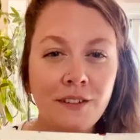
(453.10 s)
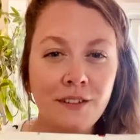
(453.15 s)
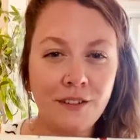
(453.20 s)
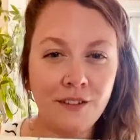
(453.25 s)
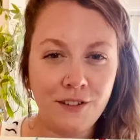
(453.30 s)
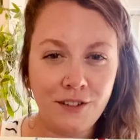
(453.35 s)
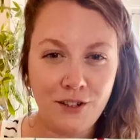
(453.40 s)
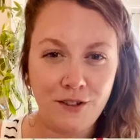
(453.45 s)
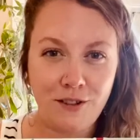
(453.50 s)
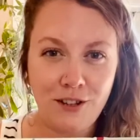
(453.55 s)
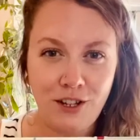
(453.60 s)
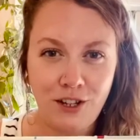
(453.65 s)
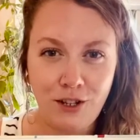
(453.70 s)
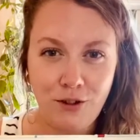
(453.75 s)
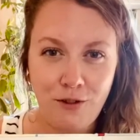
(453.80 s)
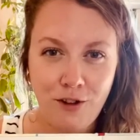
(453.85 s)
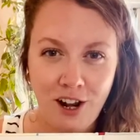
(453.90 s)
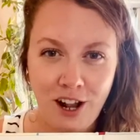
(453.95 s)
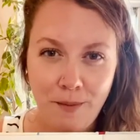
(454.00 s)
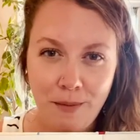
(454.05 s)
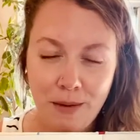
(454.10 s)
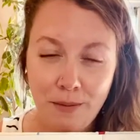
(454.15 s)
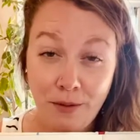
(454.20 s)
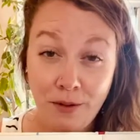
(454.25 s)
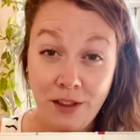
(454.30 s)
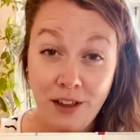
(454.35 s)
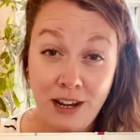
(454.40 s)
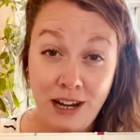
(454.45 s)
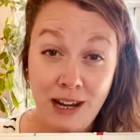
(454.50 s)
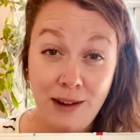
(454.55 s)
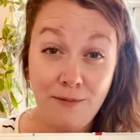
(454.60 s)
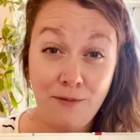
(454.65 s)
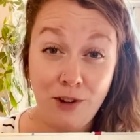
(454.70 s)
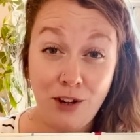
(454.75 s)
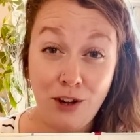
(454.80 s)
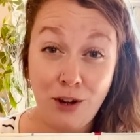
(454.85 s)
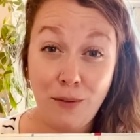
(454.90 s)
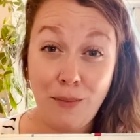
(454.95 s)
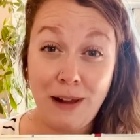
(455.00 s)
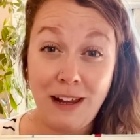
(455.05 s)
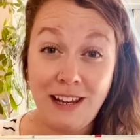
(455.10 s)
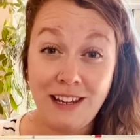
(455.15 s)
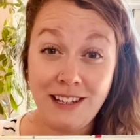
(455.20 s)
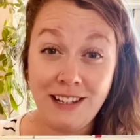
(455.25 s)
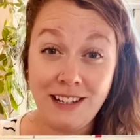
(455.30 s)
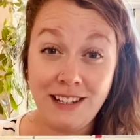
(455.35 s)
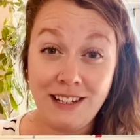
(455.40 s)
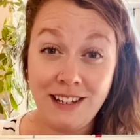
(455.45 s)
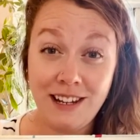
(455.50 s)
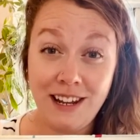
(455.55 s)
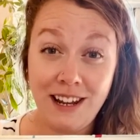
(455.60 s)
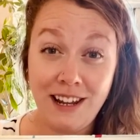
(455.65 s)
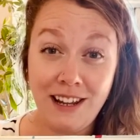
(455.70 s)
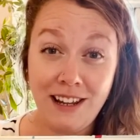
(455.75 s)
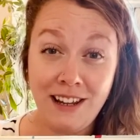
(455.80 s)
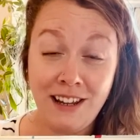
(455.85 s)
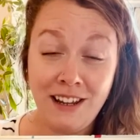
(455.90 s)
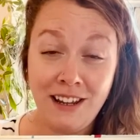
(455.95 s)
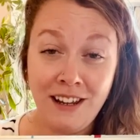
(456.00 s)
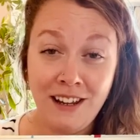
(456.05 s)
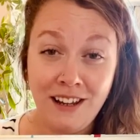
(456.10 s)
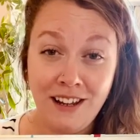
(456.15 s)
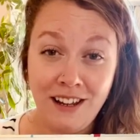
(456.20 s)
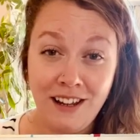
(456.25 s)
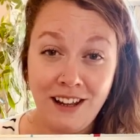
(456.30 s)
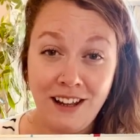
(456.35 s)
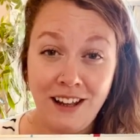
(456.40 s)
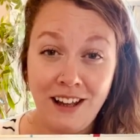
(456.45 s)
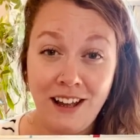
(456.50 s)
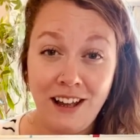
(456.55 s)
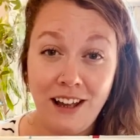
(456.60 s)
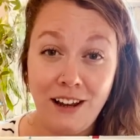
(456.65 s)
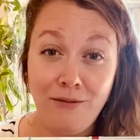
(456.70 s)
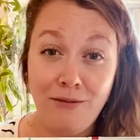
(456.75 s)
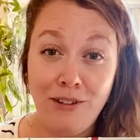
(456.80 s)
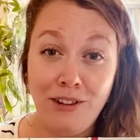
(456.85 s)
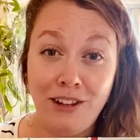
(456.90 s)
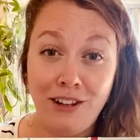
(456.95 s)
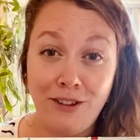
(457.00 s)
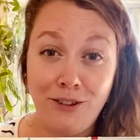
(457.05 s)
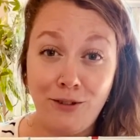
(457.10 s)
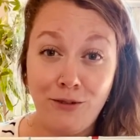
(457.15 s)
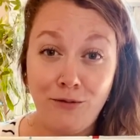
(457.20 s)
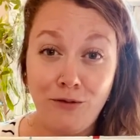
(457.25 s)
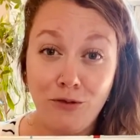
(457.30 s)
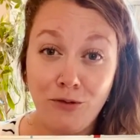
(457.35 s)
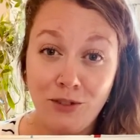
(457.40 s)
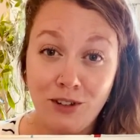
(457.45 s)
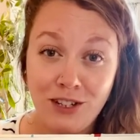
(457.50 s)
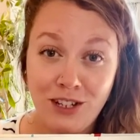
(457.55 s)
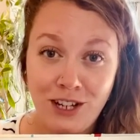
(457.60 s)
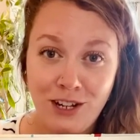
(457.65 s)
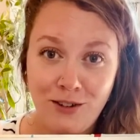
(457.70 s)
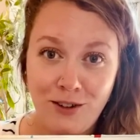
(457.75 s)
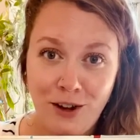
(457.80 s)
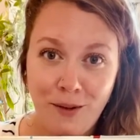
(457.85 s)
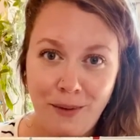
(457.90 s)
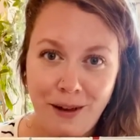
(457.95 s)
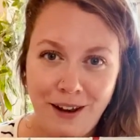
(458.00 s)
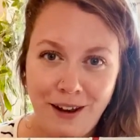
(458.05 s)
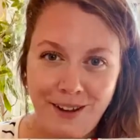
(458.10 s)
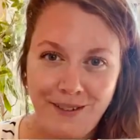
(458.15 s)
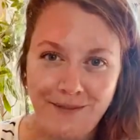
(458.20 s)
Do you think you could come up with a name for your painting today? I really look forward to hearing about it.